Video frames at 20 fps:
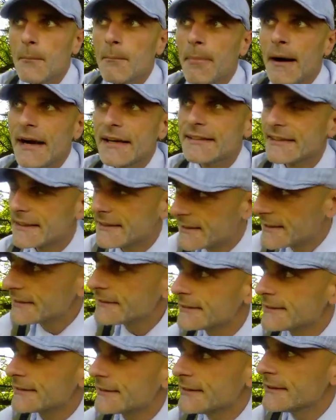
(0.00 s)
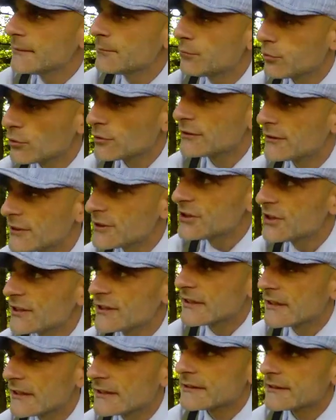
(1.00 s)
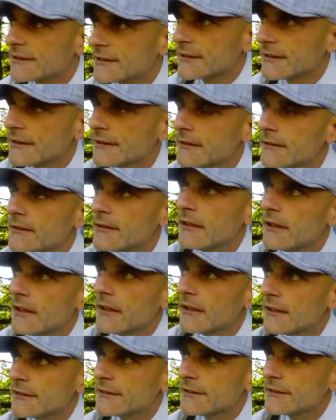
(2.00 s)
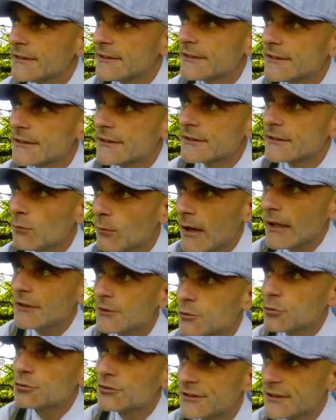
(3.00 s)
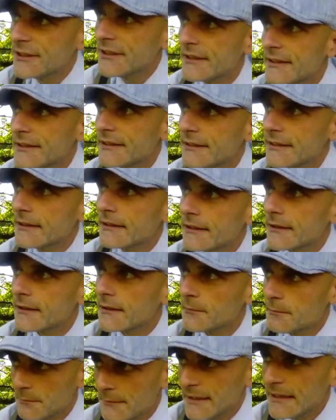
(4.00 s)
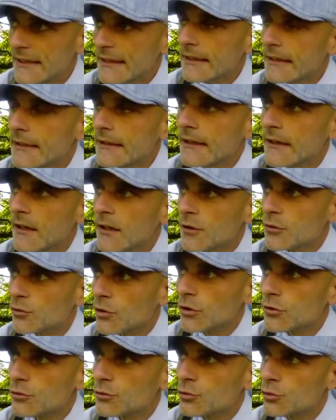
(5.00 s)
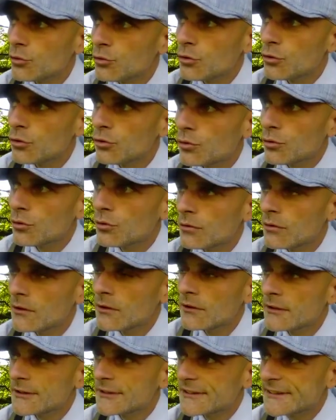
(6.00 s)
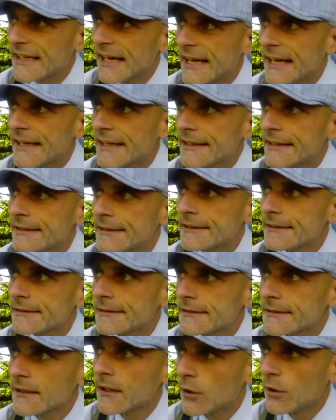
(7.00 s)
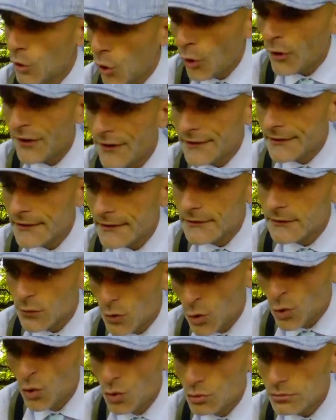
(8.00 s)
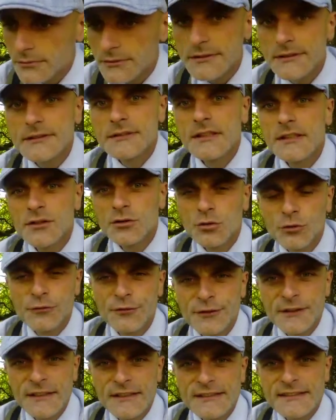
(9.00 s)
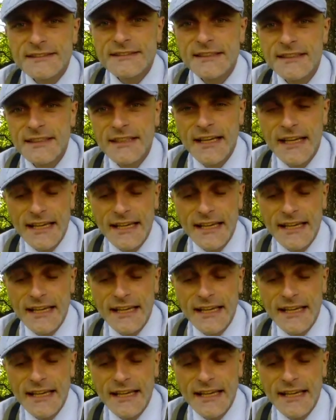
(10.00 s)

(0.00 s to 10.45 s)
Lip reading: By the country, politician country, this is what you thinking me, not to. Say lawyer rules to fix